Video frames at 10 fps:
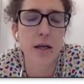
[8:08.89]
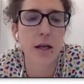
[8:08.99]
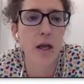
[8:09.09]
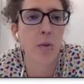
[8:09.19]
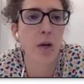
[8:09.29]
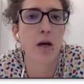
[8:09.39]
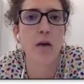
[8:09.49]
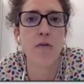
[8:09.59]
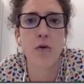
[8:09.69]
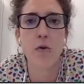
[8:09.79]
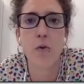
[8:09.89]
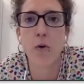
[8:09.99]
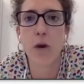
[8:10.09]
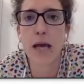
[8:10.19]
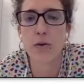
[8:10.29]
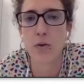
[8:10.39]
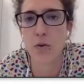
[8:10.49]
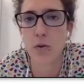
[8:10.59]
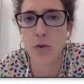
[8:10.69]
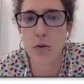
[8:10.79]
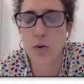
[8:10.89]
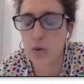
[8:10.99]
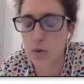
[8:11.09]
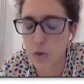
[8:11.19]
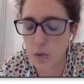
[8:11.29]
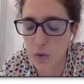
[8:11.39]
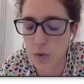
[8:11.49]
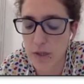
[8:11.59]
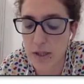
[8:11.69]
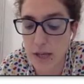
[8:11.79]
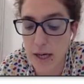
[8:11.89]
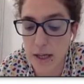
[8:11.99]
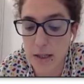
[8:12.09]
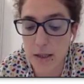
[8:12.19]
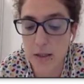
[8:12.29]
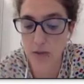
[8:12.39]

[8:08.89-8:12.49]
I mean, if you would like to do research,